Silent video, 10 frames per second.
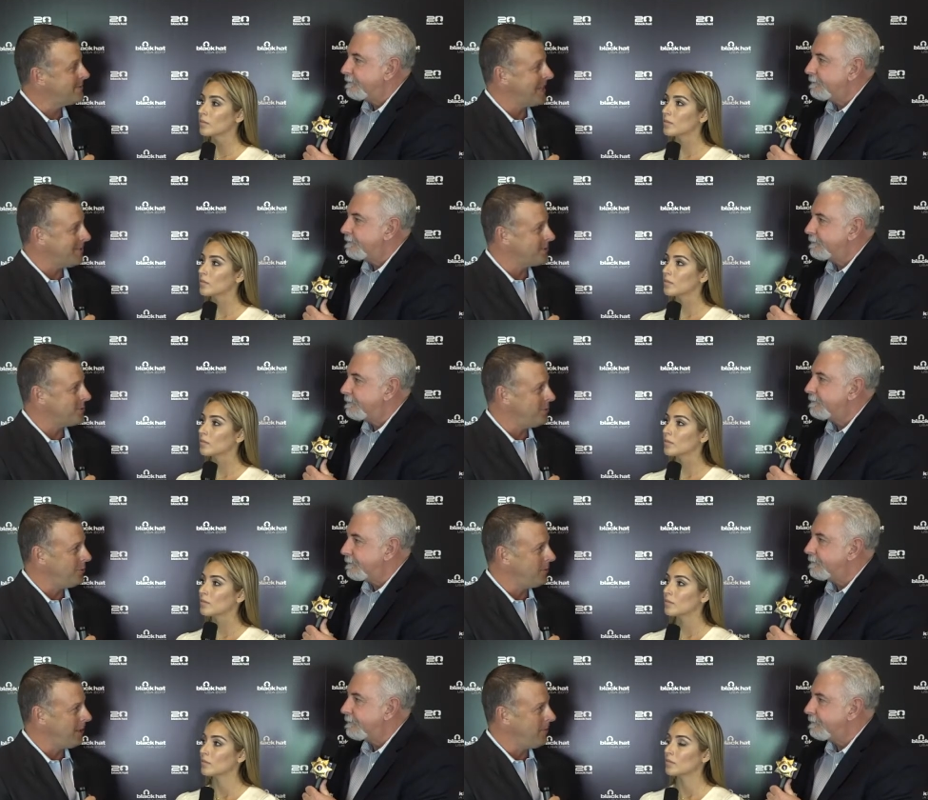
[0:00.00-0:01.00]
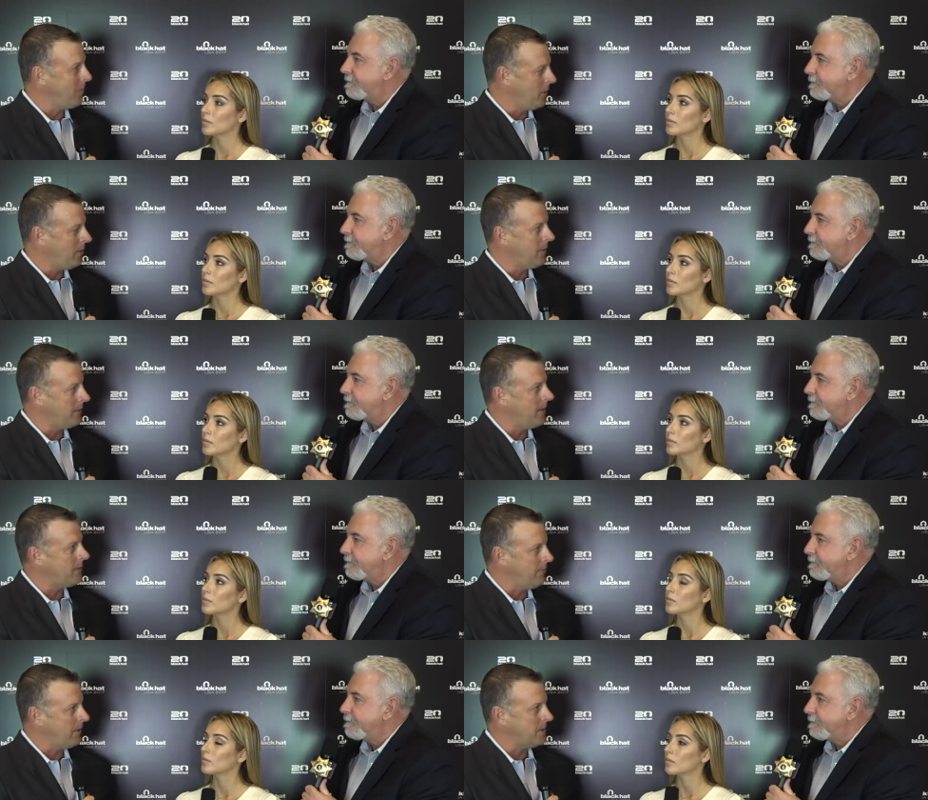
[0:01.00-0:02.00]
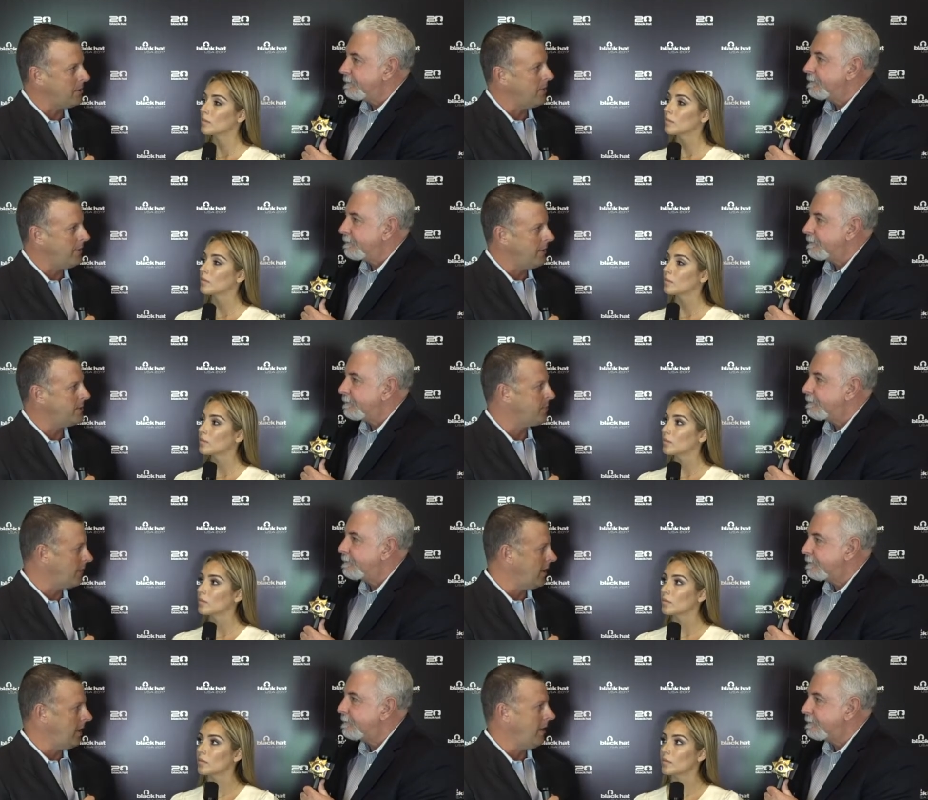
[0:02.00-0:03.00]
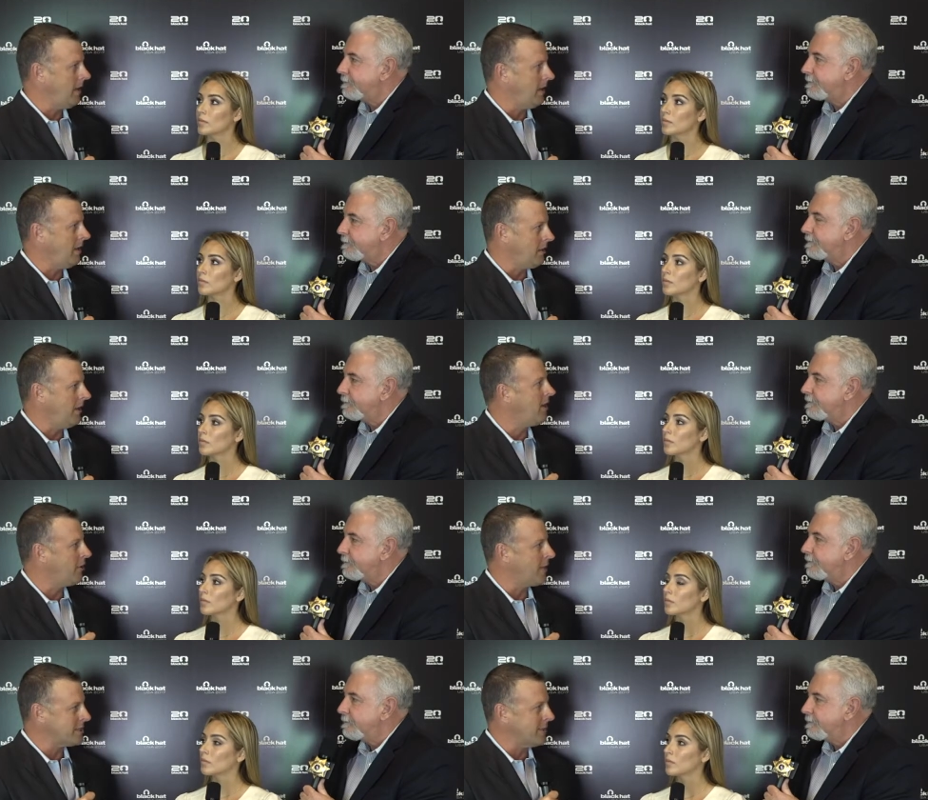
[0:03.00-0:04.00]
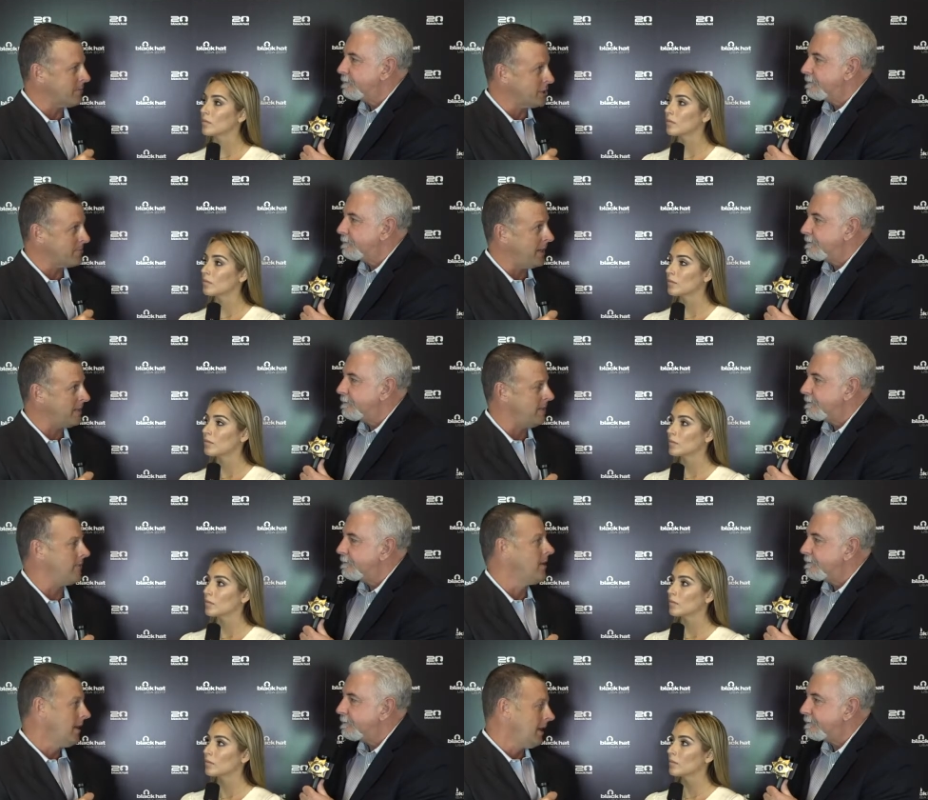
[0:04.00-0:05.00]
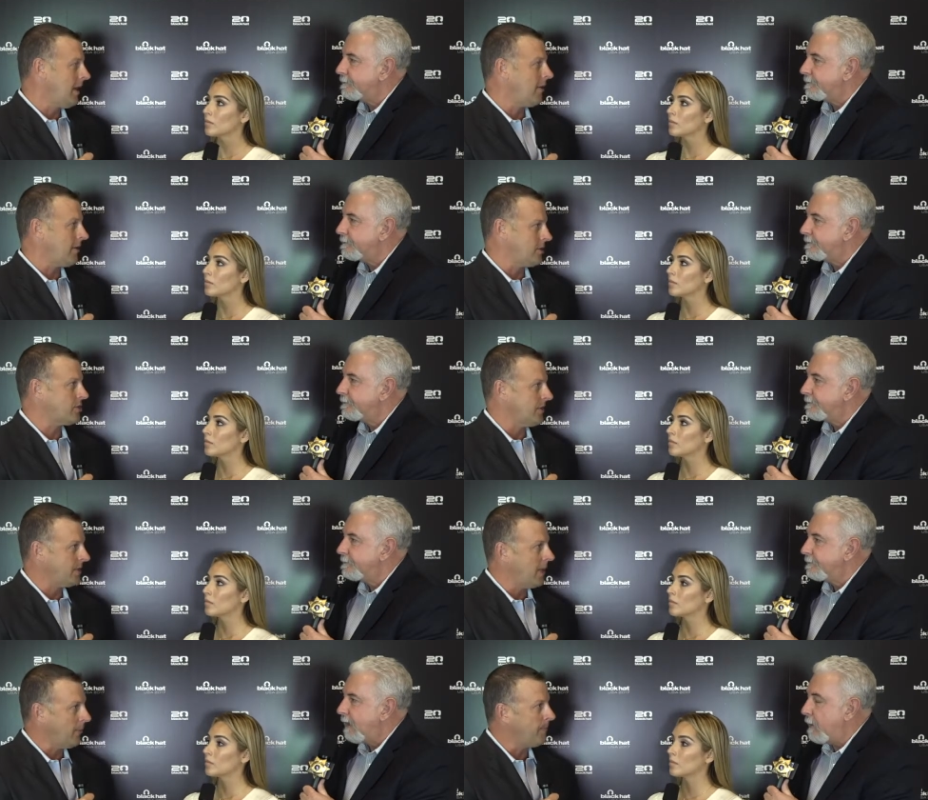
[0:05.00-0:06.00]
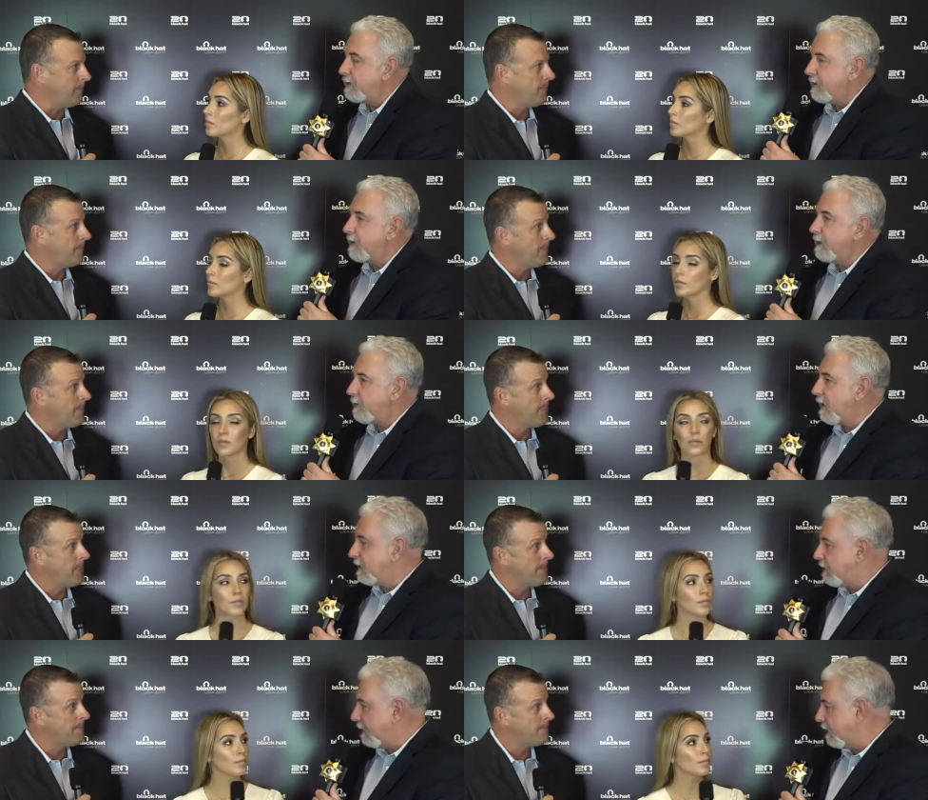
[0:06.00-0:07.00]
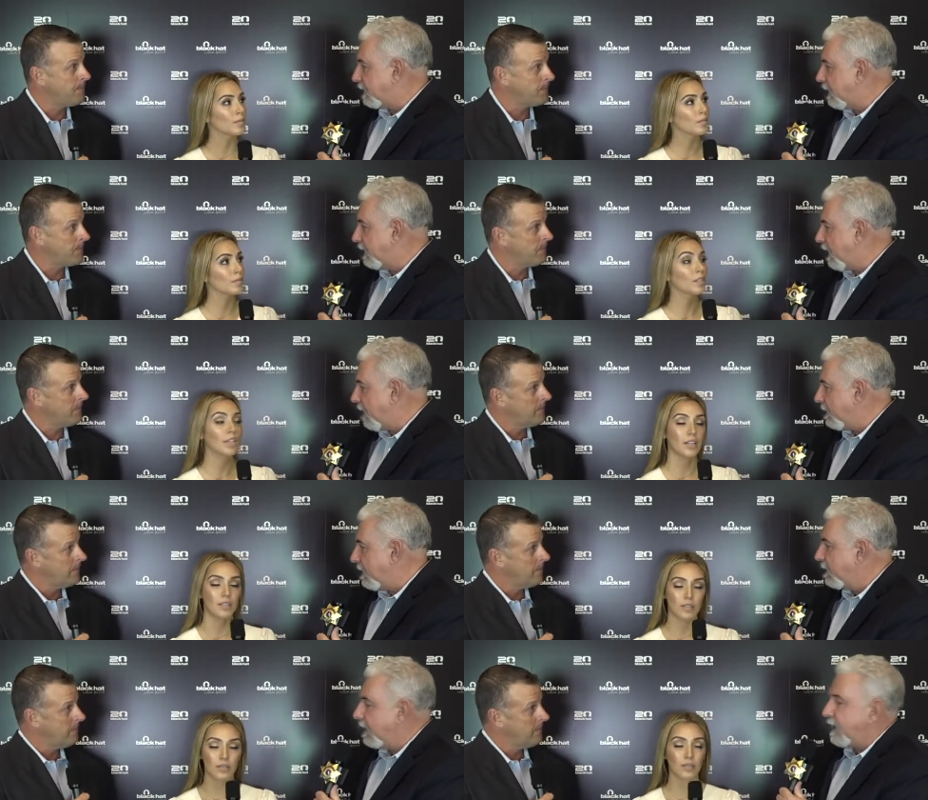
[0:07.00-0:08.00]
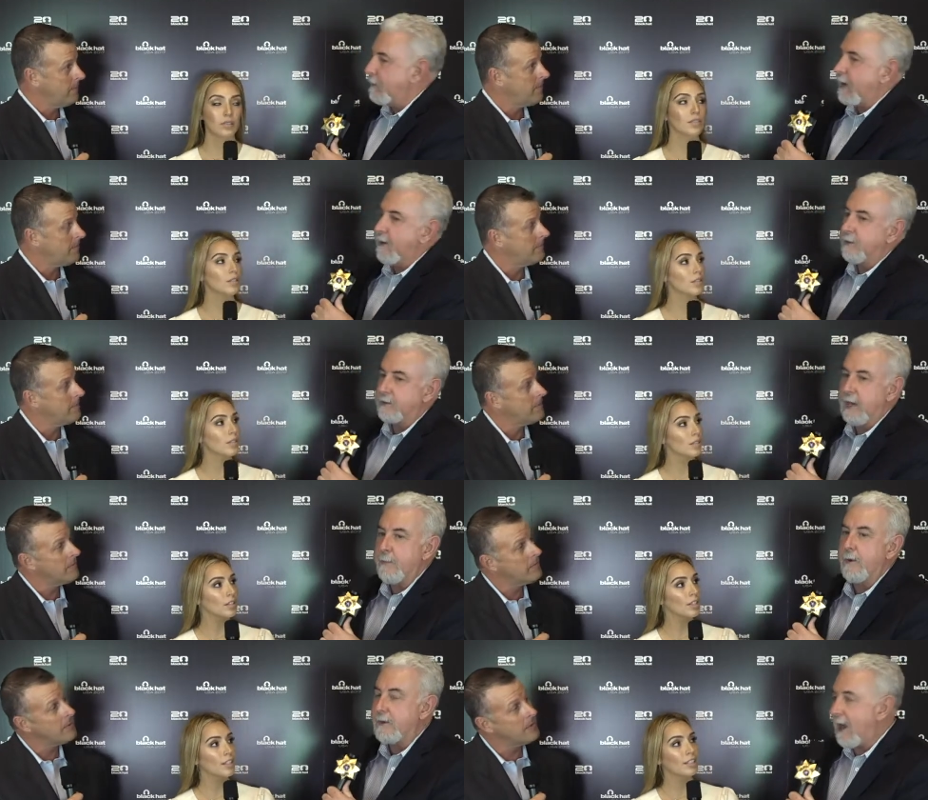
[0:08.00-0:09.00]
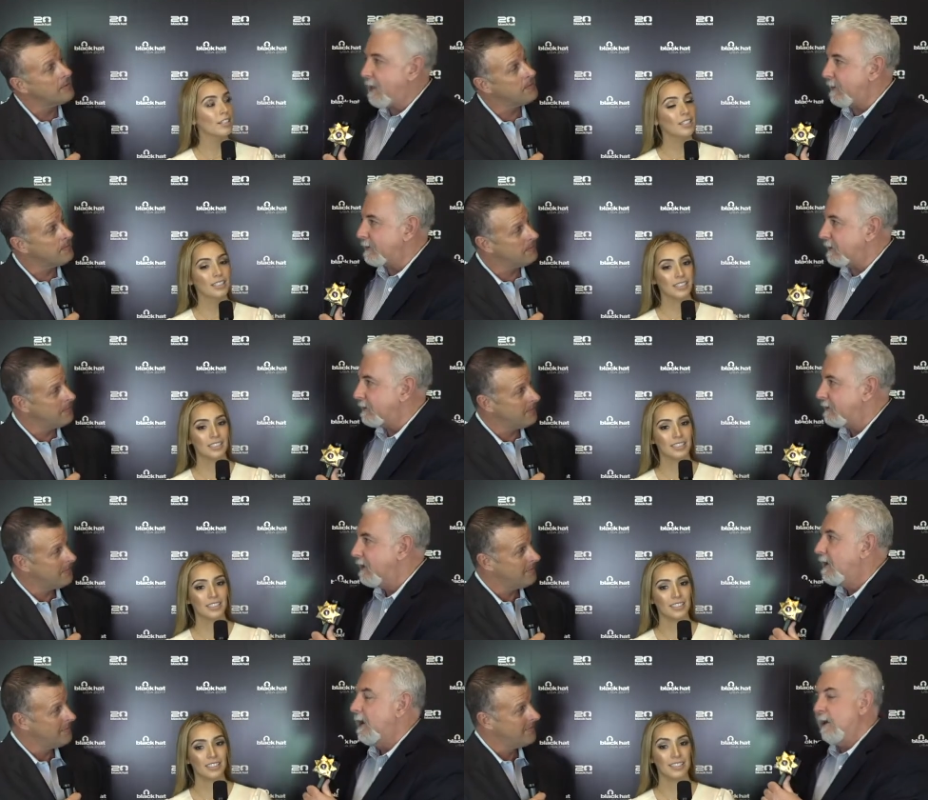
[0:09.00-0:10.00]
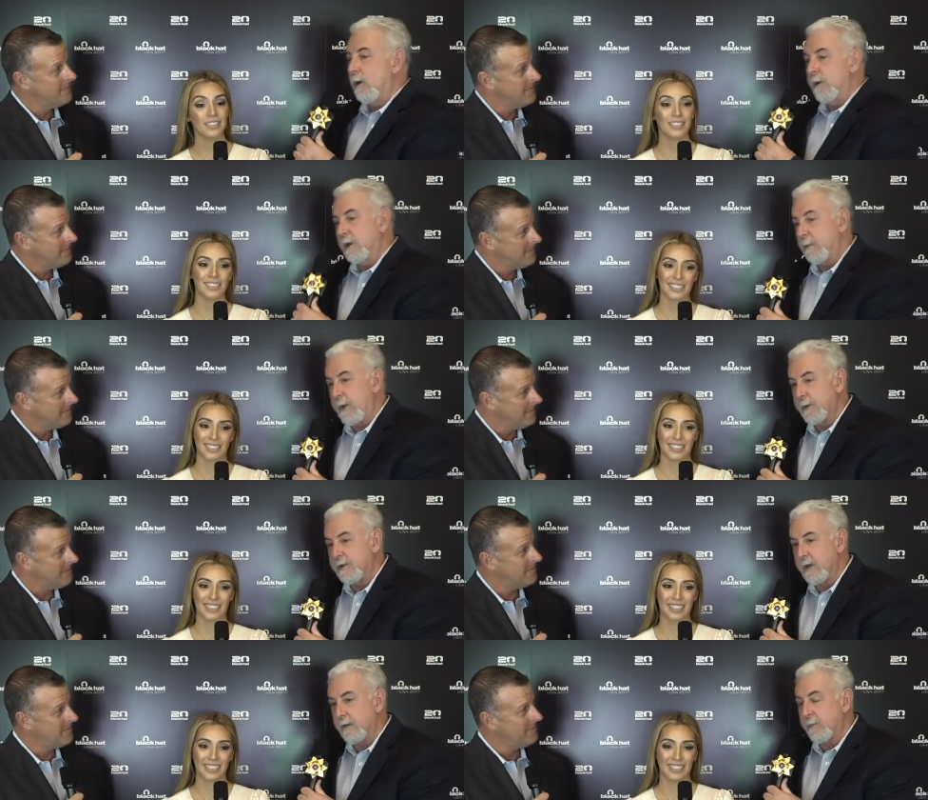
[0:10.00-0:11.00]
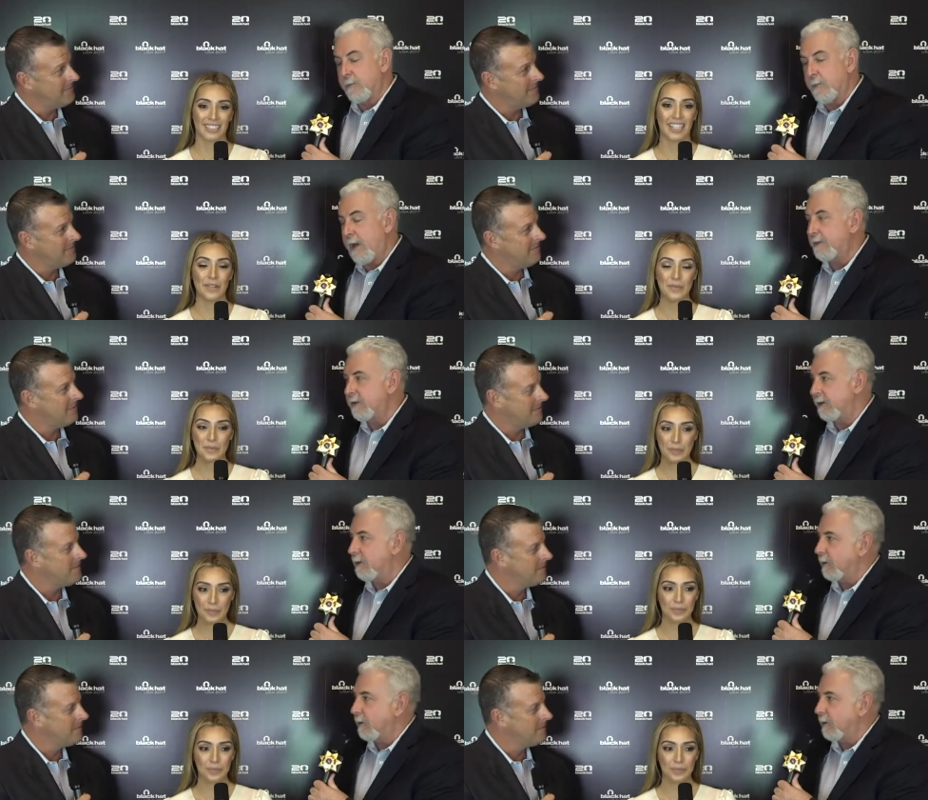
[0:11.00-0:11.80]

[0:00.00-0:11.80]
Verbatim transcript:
Speaker 1: absolutely, but we think that the military does bring uh, an interesting perspective and heritage to the table.
Speaker 2: And we see the Israelis doing this all the time. Yes. They come out of the cyber attack business and go into the public sec- private sector and go